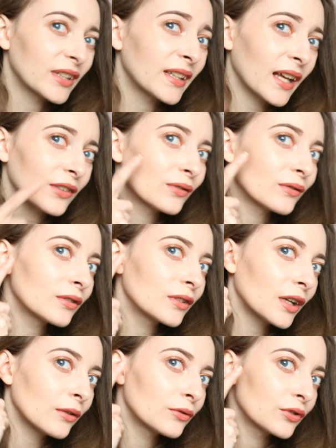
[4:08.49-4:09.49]
a natural
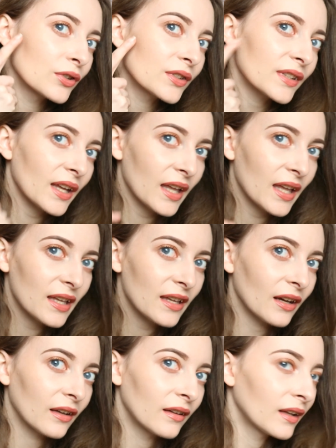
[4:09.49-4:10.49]
glow just
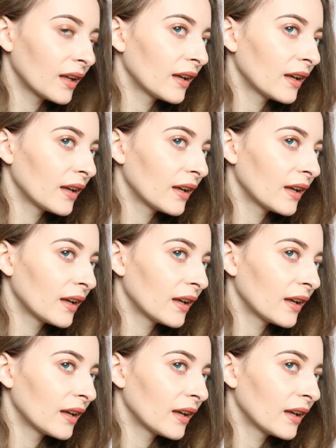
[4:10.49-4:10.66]
here.